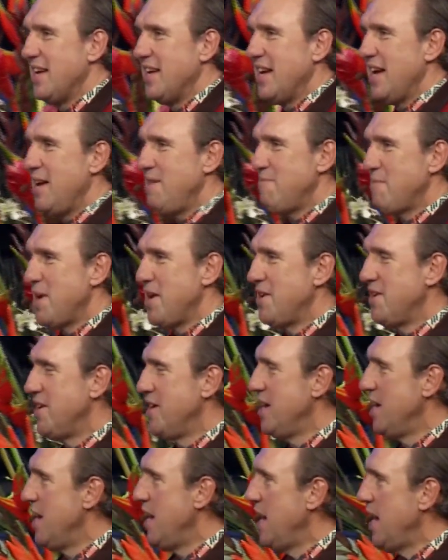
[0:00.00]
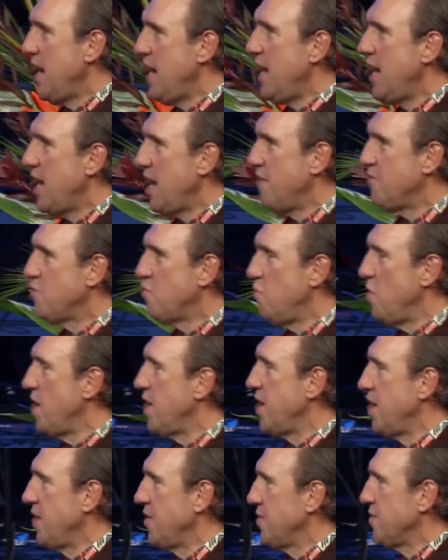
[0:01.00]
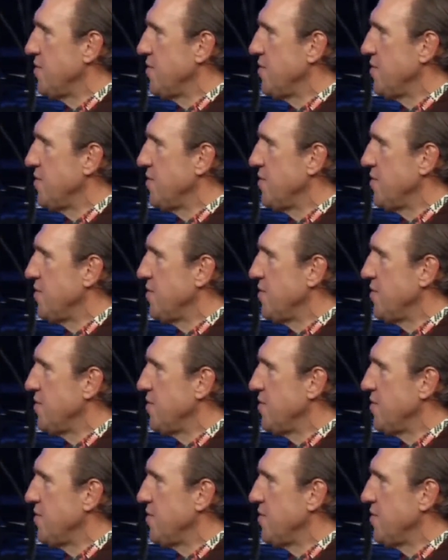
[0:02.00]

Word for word: Amen. He loves weddings.